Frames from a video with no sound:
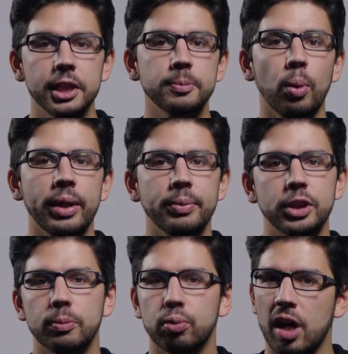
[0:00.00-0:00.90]
this point, we
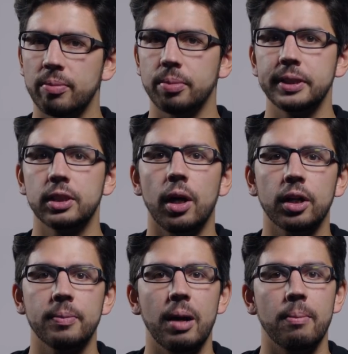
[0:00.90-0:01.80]
should probably
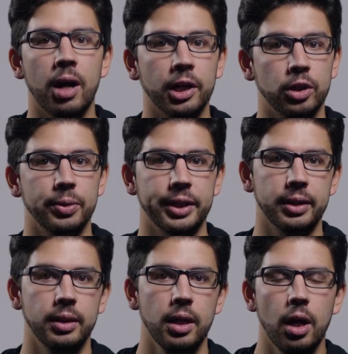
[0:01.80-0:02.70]
talk about monitoring.
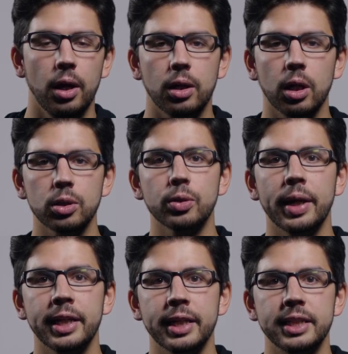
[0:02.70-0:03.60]
Color
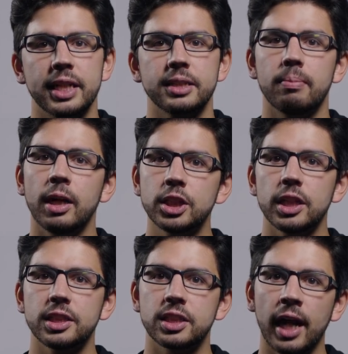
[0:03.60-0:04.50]
grading is as much
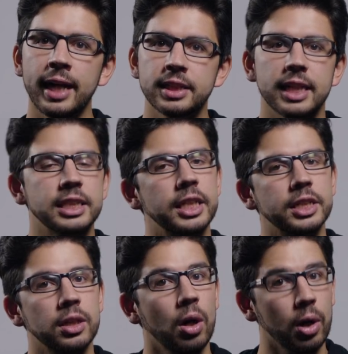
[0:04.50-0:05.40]
a science as it
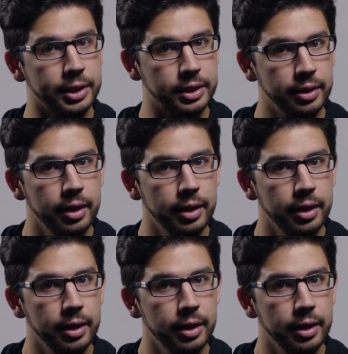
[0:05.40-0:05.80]
is an art.